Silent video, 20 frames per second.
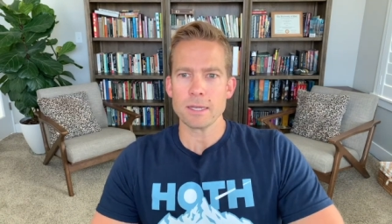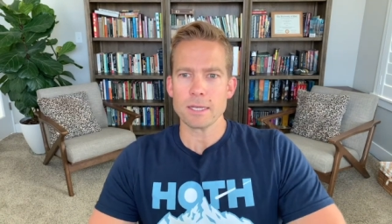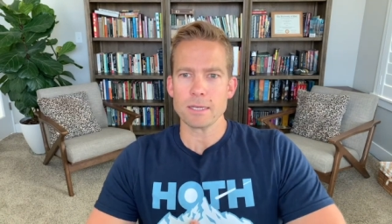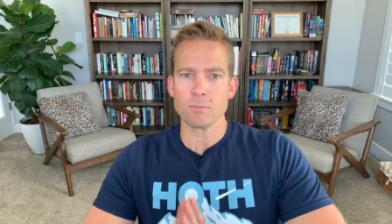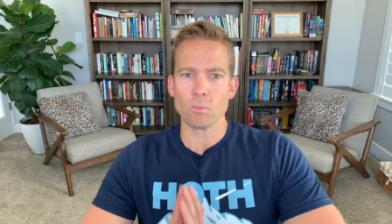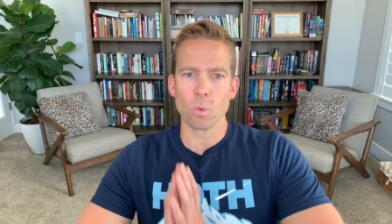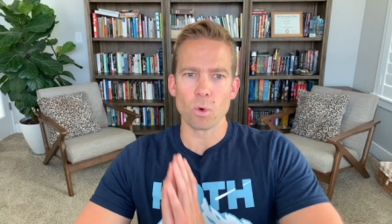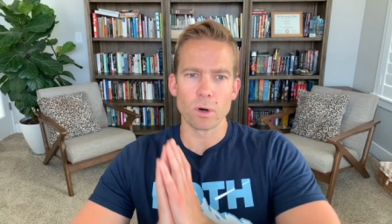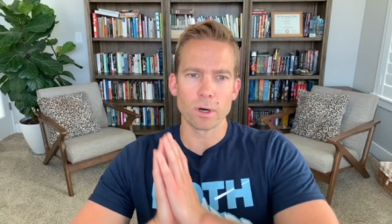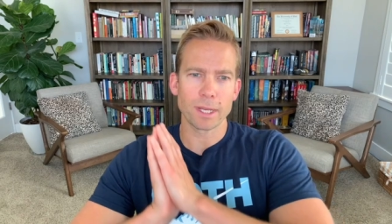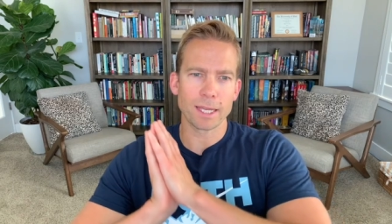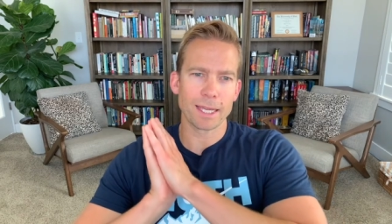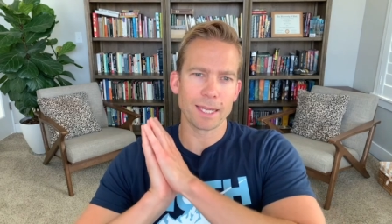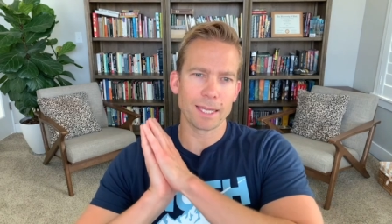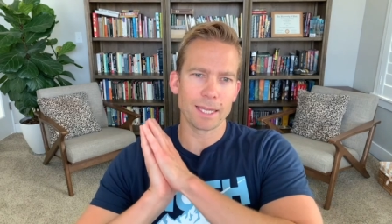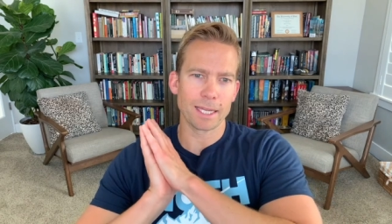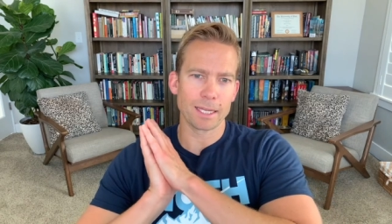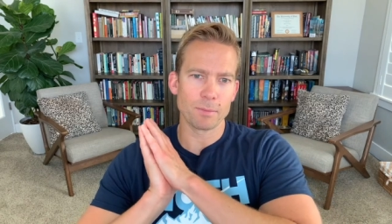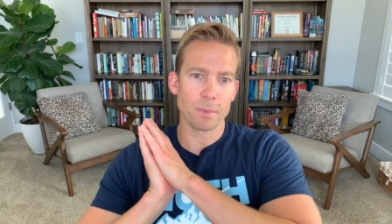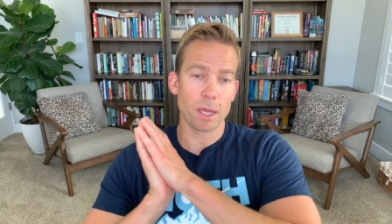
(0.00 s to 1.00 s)

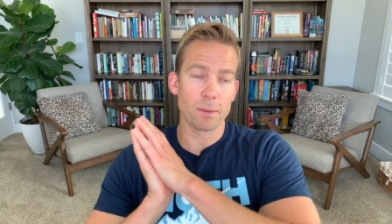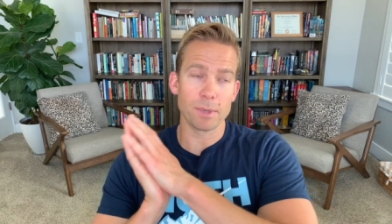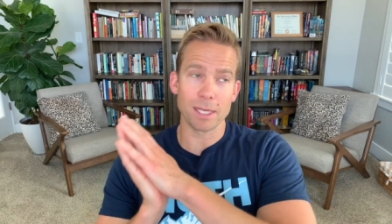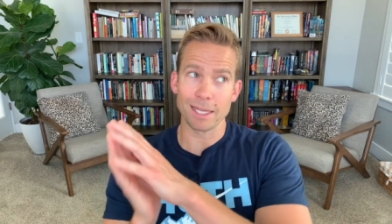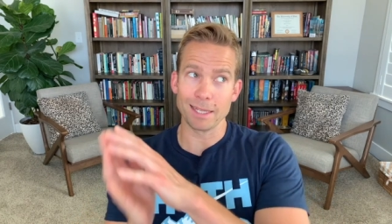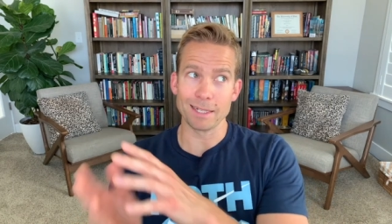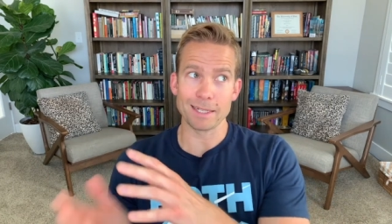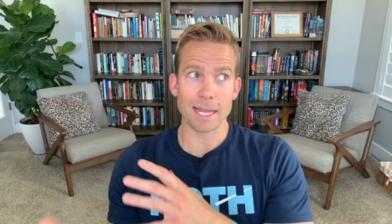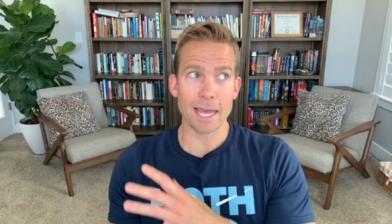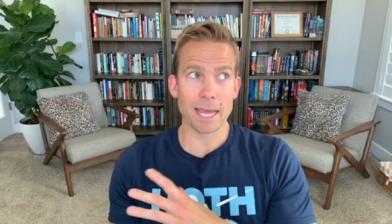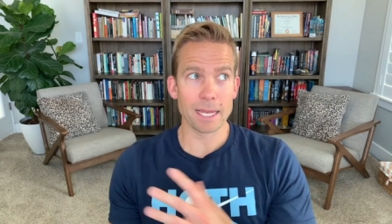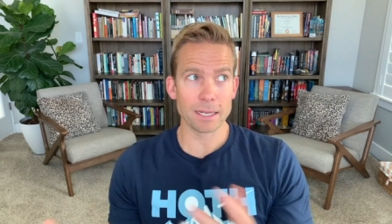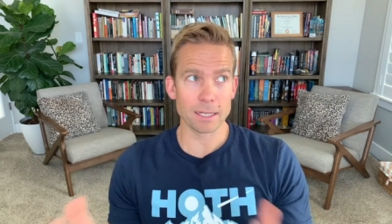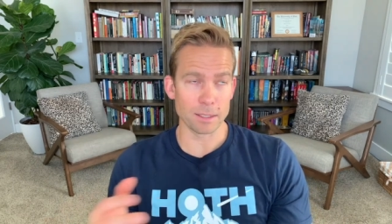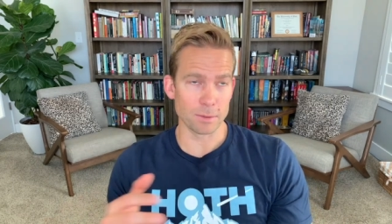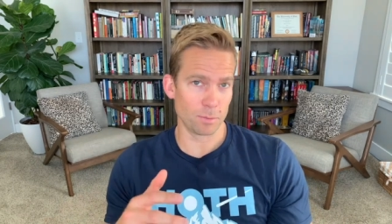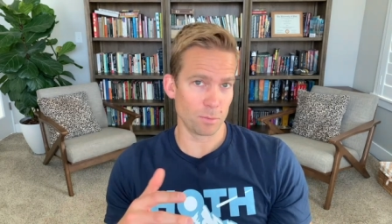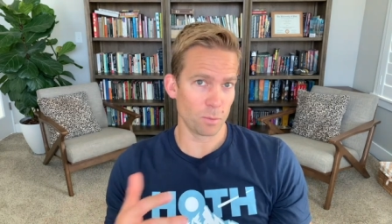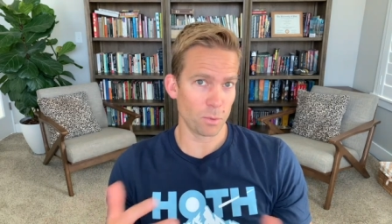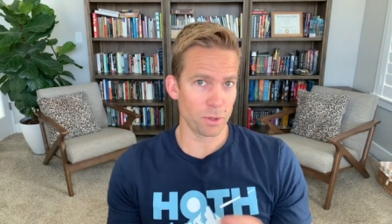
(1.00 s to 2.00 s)
working maybe in
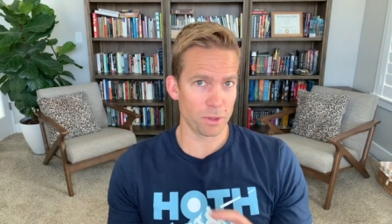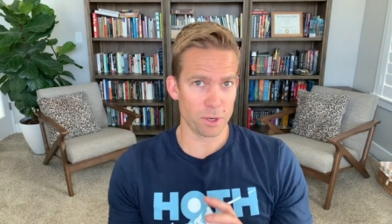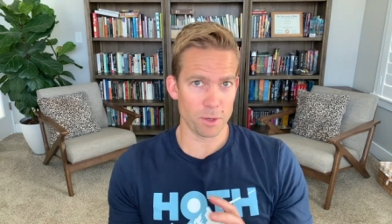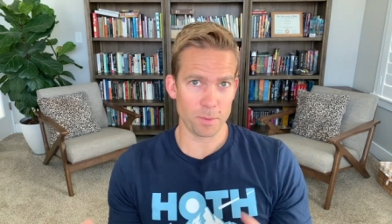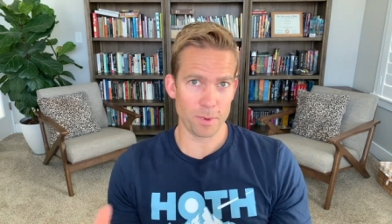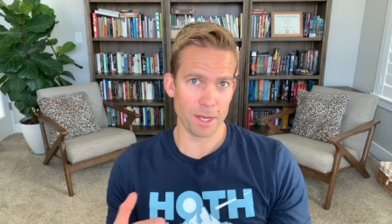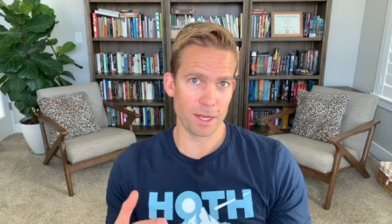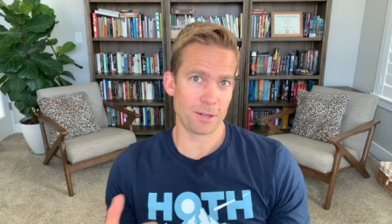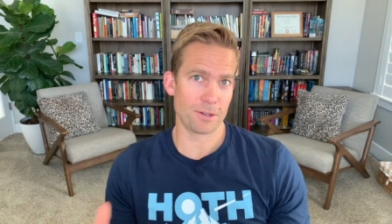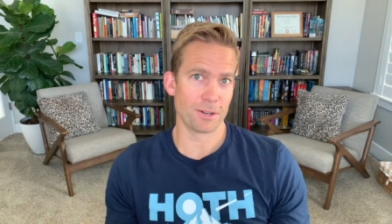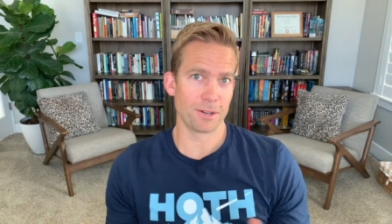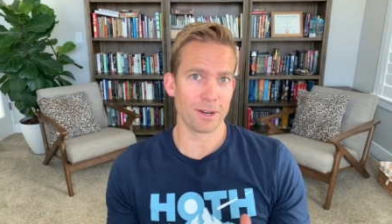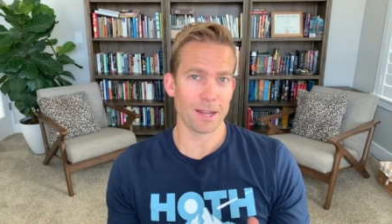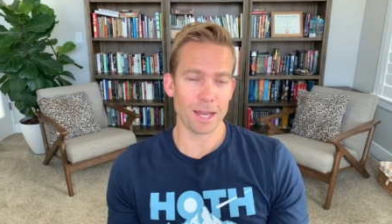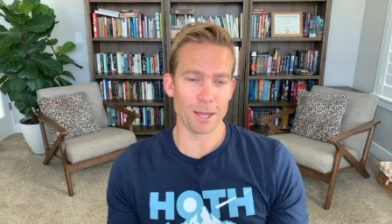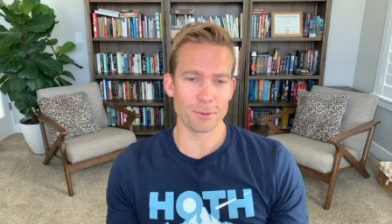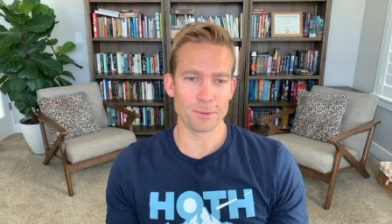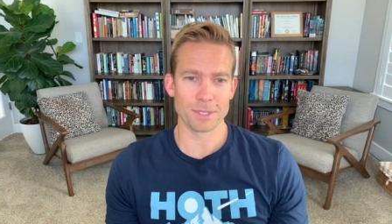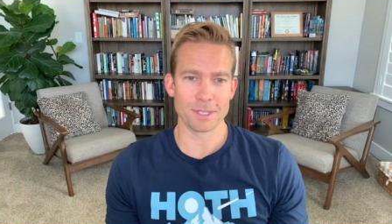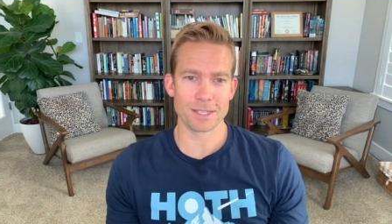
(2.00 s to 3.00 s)
tandem with your patron,
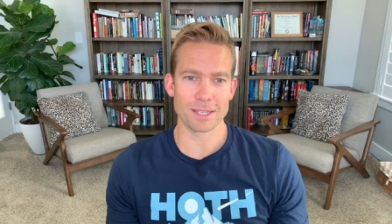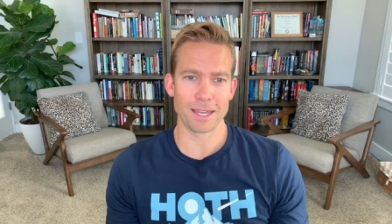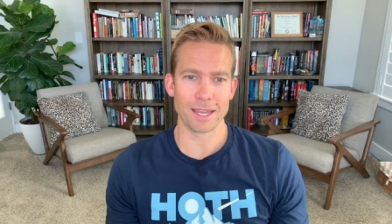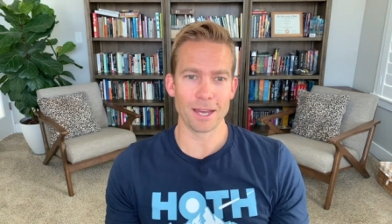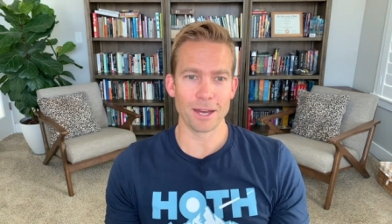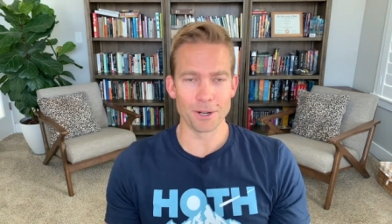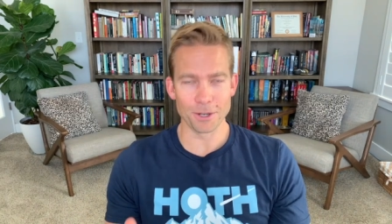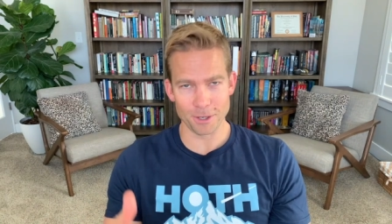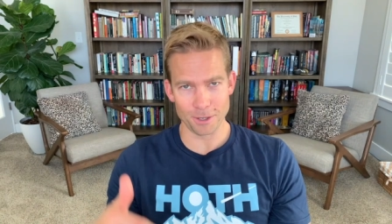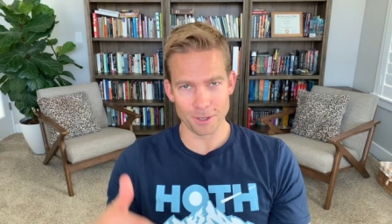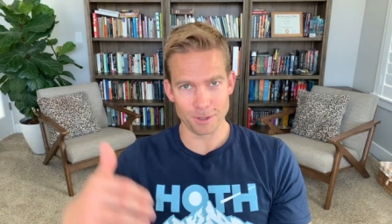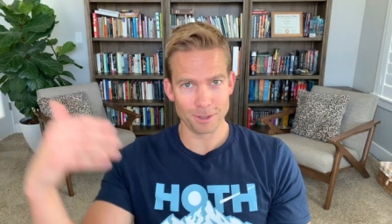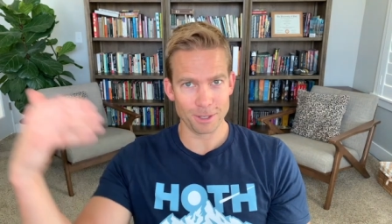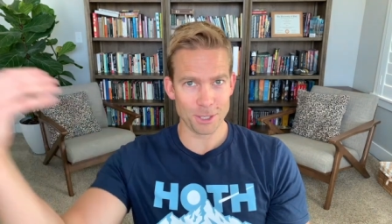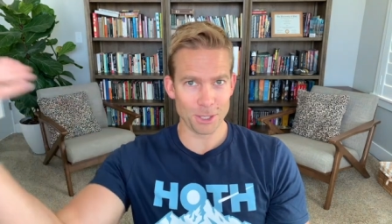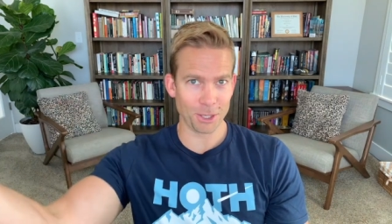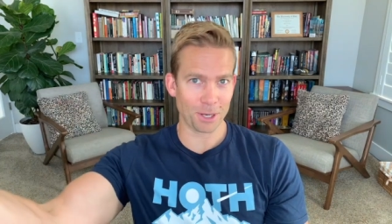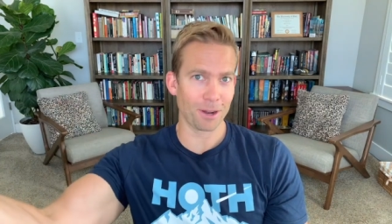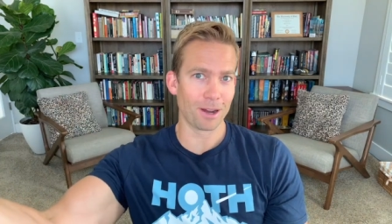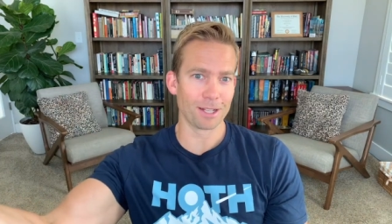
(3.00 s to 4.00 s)
I would say, under
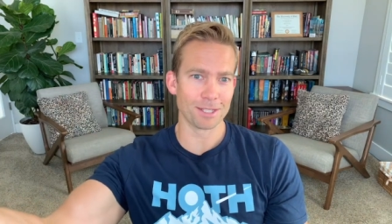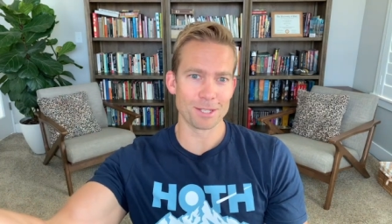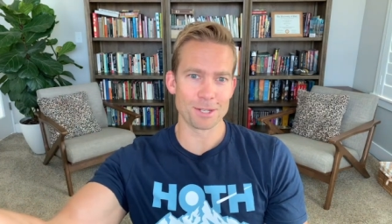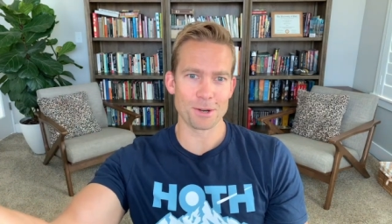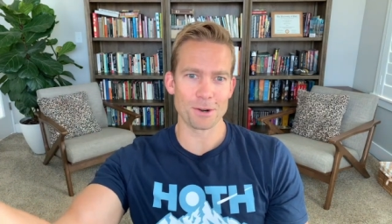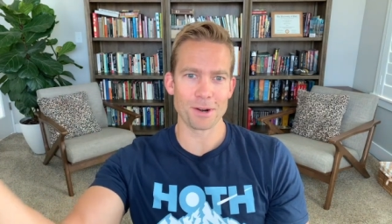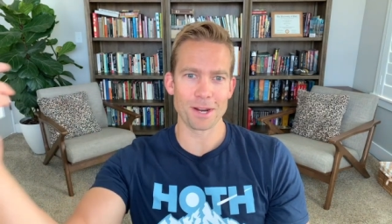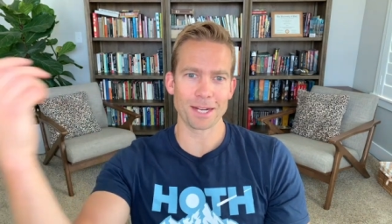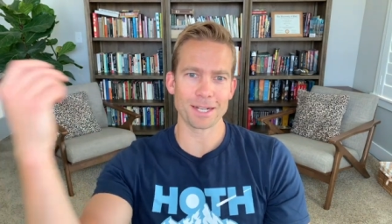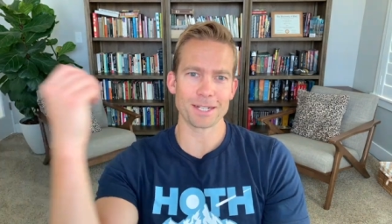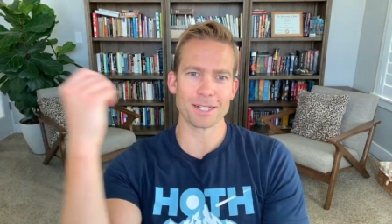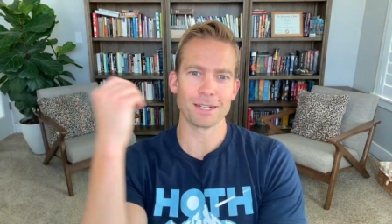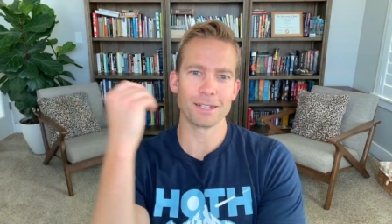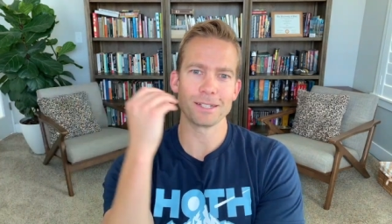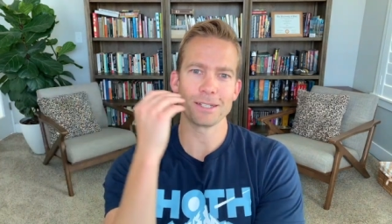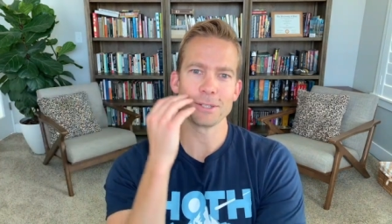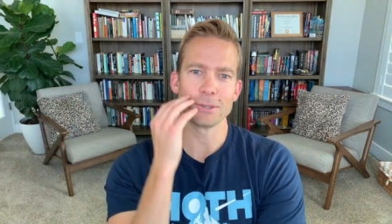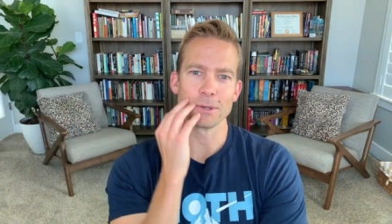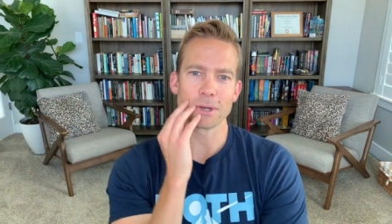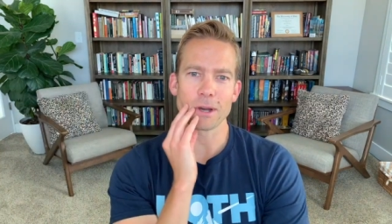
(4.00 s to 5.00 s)
your god's direction
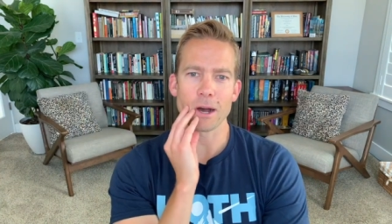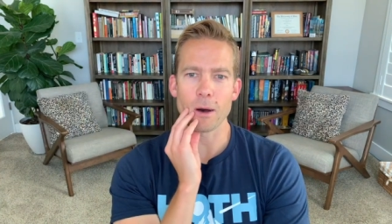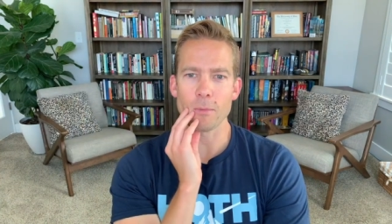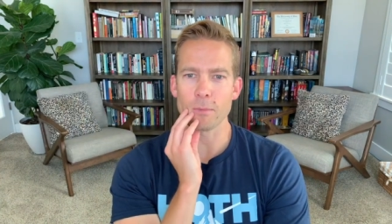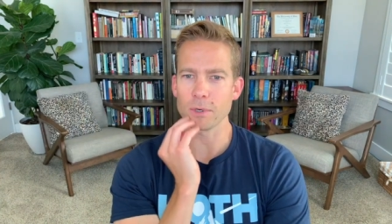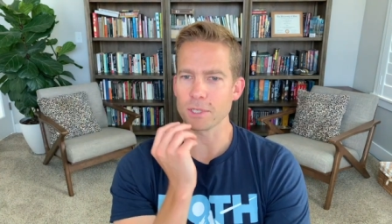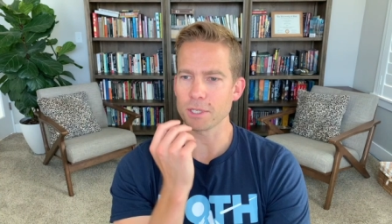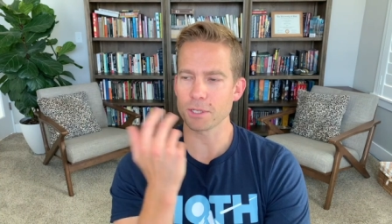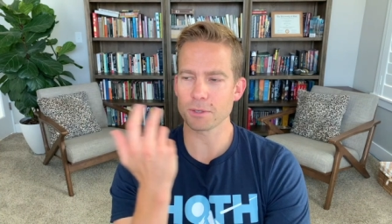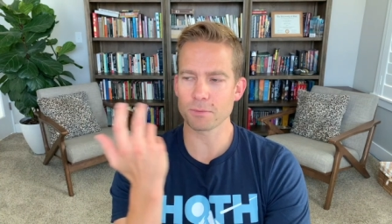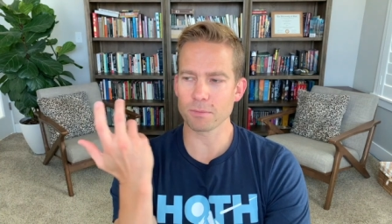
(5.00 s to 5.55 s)
to accomplish,